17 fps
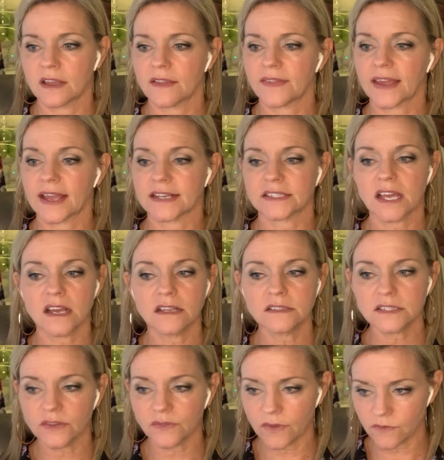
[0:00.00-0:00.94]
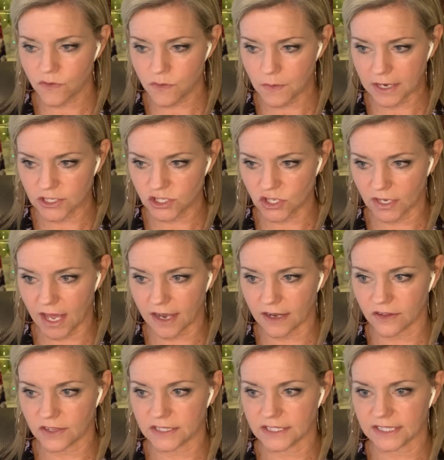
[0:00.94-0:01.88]
They got tons of information out
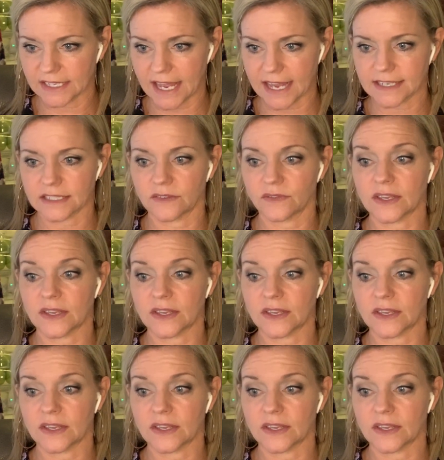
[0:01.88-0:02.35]
of the detective